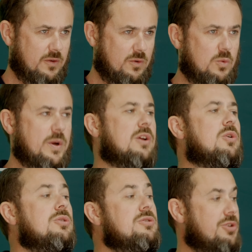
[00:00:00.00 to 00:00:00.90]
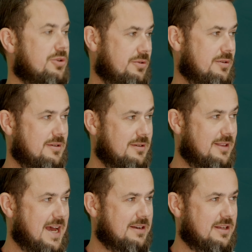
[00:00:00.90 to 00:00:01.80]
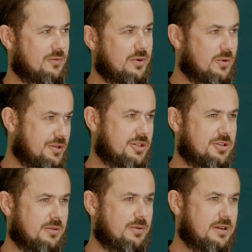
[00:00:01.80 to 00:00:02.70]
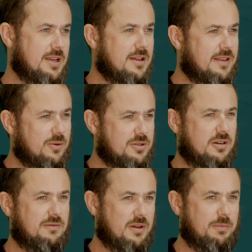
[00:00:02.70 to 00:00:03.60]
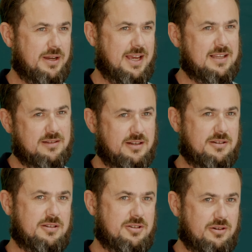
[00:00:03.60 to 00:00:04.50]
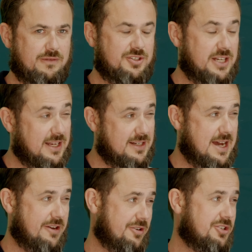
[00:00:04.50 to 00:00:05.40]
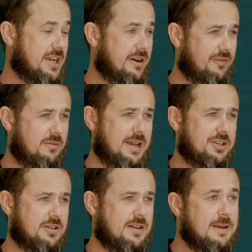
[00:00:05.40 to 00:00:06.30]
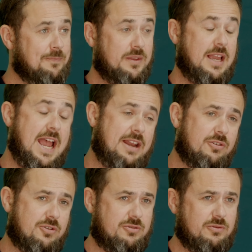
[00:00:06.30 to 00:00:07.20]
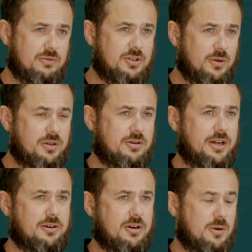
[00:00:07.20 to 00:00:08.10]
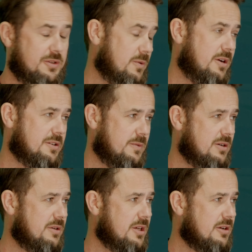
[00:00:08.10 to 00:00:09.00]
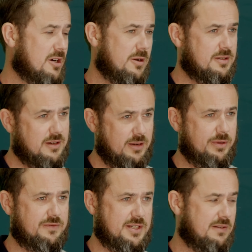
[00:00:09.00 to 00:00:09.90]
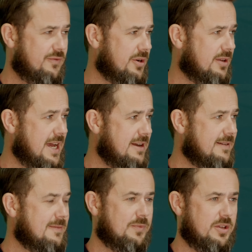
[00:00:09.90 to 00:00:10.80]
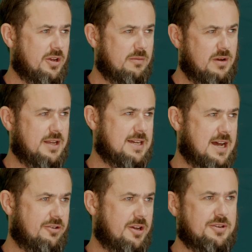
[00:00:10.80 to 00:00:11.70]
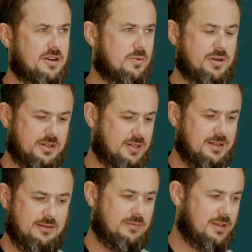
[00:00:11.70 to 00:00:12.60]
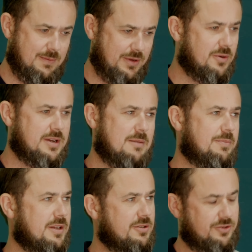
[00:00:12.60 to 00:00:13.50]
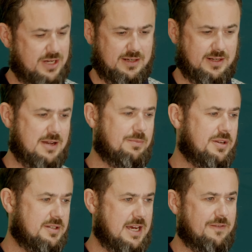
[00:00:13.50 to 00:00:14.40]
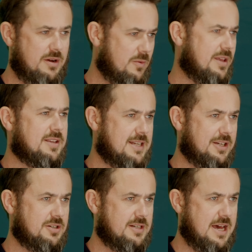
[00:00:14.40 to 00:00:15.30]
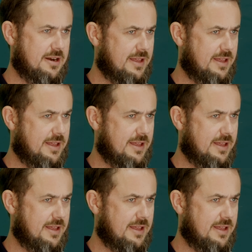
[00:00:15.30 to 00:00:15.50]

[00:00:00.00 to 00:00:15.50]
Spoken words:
Well, we could do that if we wanted to, but they were sort of a bit hesitant to sort of share data and share information, and to a degree growers were as well. Growers, a little bit of tinfoil hat, you know, my data, I don't want chemical companies or tractor companies to have my weather station data.